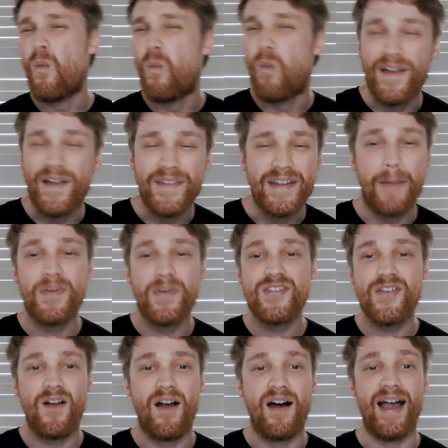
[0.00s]
While the numbers
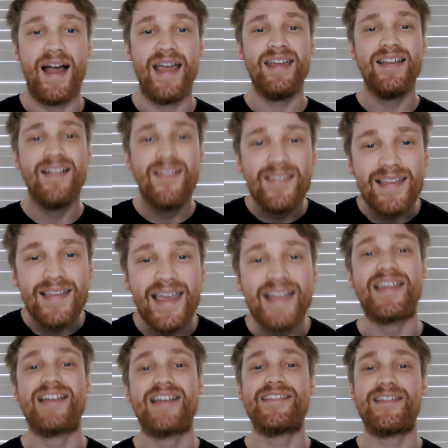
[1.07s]
are high,
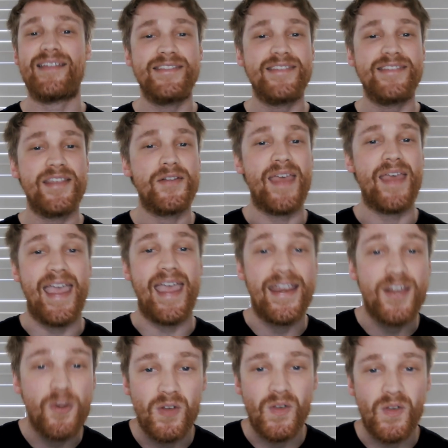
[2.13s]
it doesn't consider the
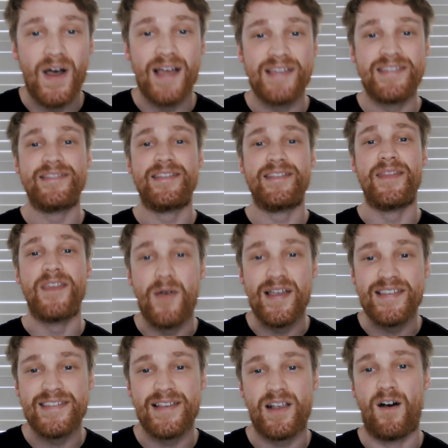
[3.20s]
annual losses to the
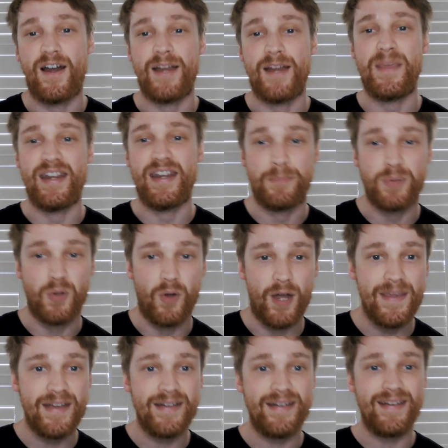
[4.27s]
US economy in
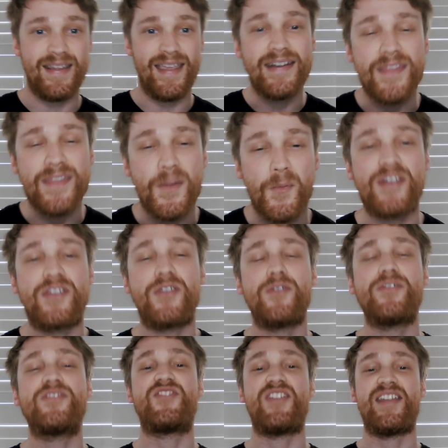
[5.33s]
employment and in the
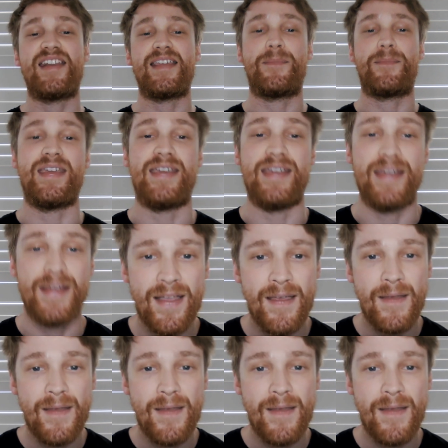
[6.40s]
reduced GDP.